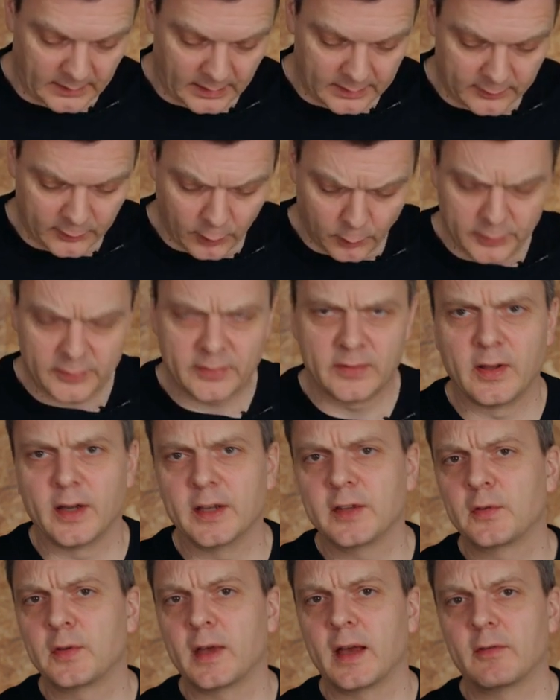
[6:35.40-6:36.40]
It's always
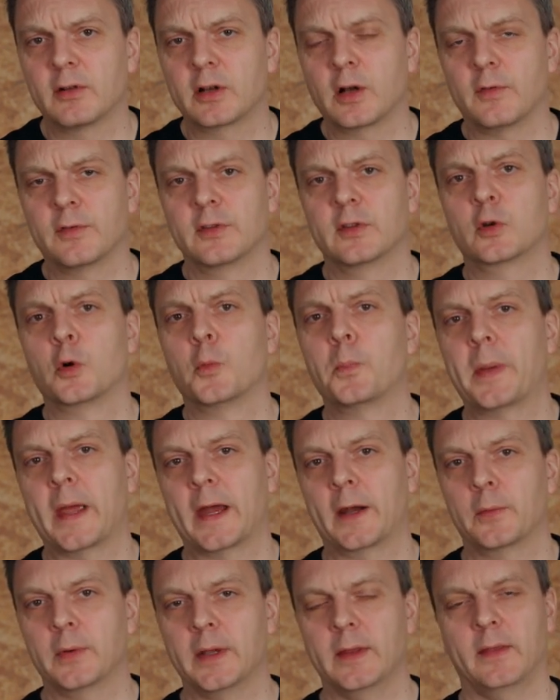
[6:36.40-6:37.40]
nice to have a coffee to
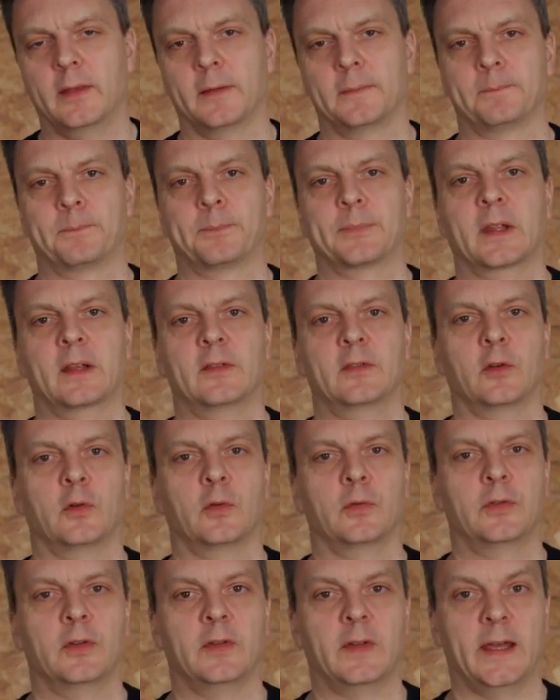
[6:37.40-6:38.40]
compare with.
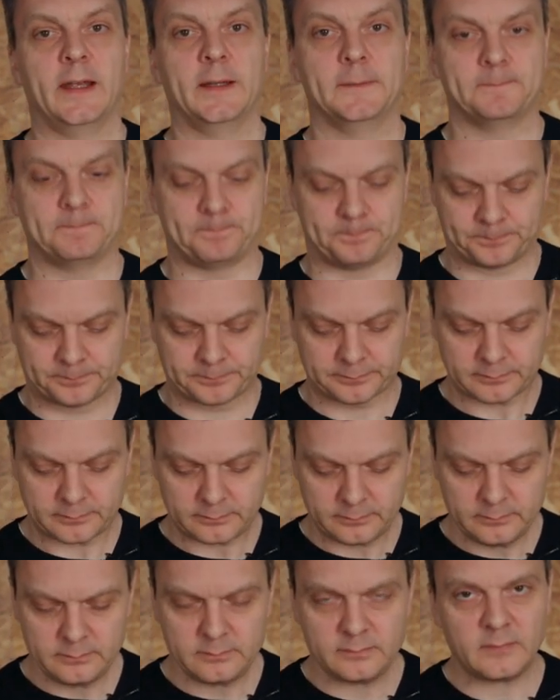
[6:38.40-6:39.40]
So today,
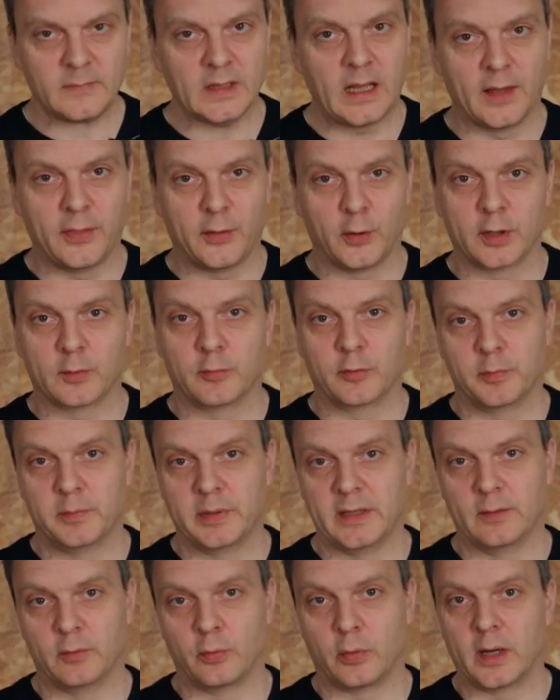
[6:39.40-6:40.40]
I thought it would
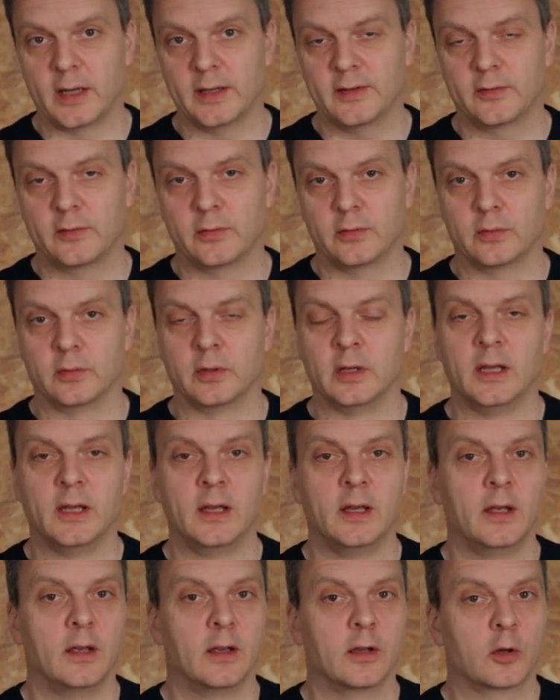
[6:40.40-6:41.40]
be wise to
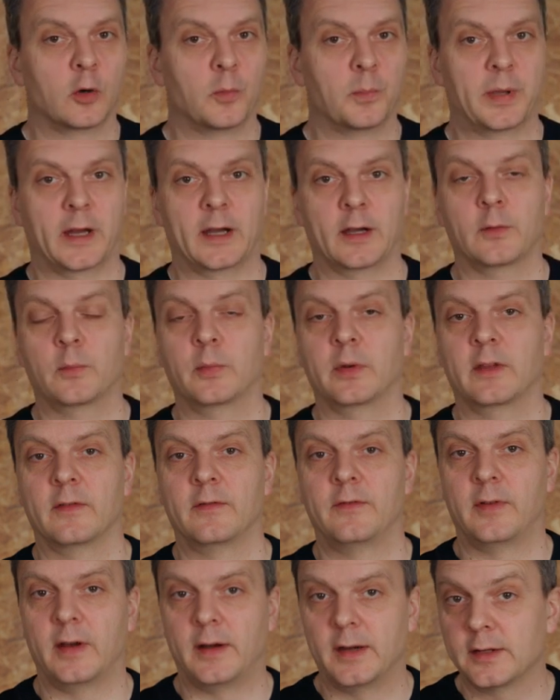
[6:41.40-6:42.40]
compare it with a
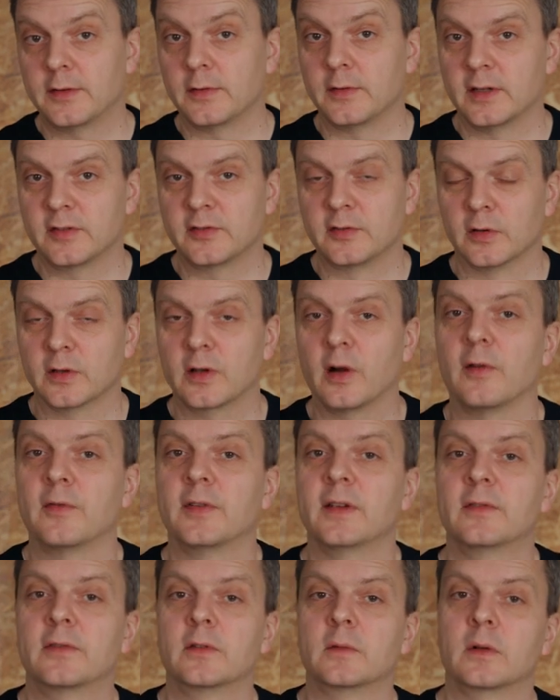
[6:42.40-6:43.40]
very traditional
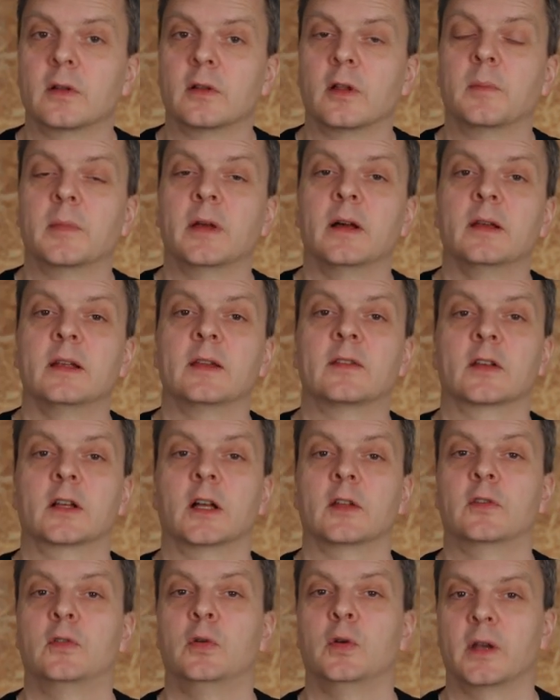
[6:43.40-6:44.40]
coffee from Colombia. It's a
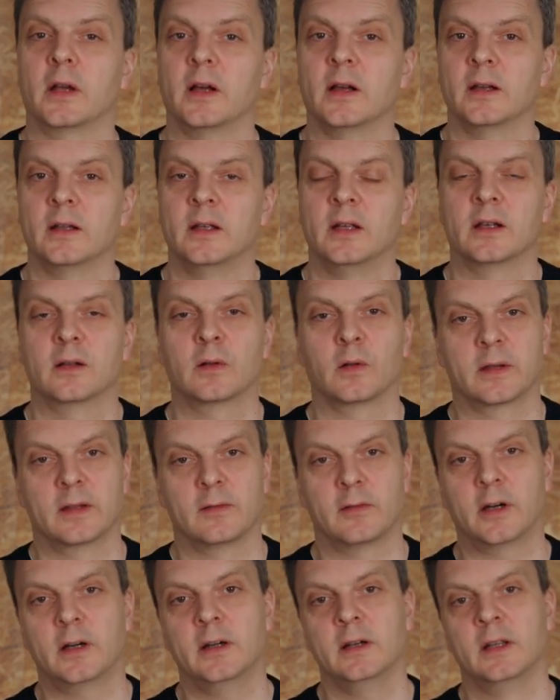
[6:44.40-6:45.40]
Caturra
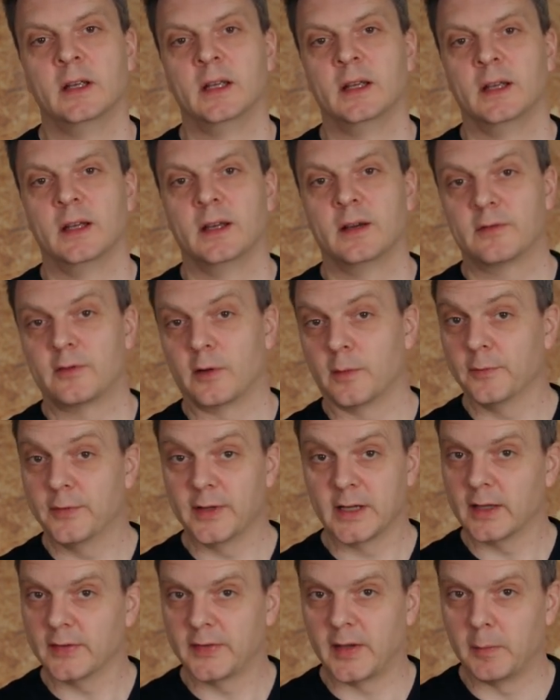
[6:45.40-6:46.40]
cultivar from
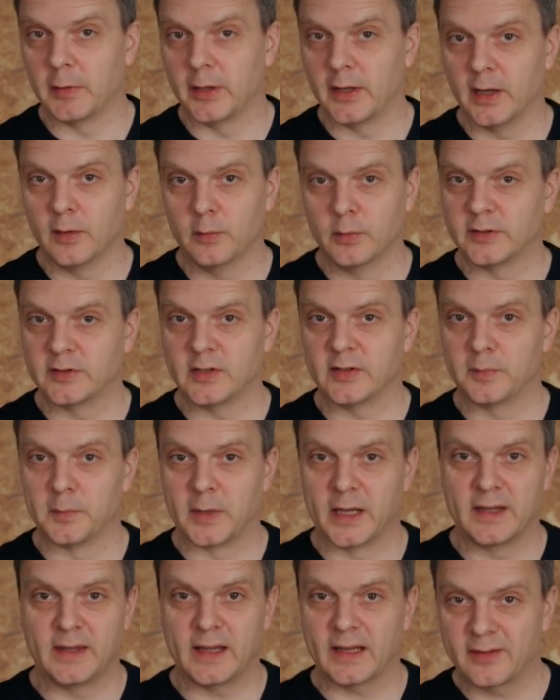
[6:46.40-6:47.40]
Finca Tamana, which is
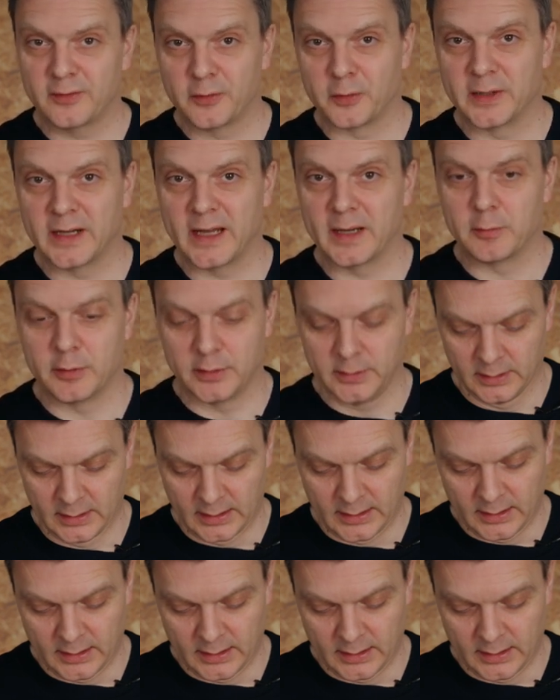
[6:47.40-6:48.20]
my next door neighbor.